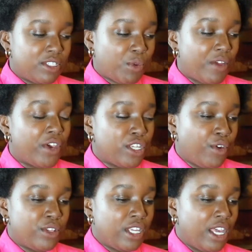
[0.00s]
when I first
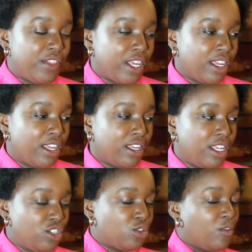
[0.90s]
wrote it, I think
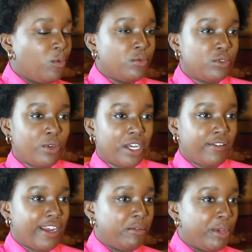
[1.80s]
he'd sort of swag
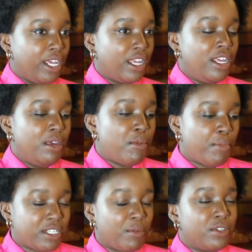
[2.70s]
it around a bit.
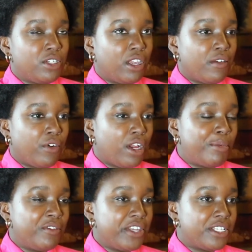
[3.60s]
But because I've been doing it for a
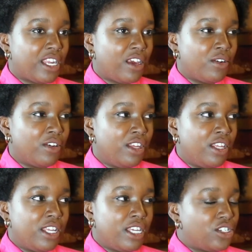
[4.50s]
couple of years now,
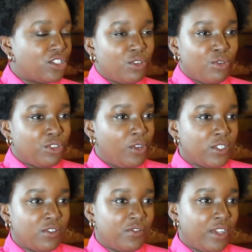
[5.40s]
he's just got all
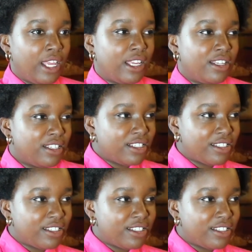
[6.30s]
sorts of like,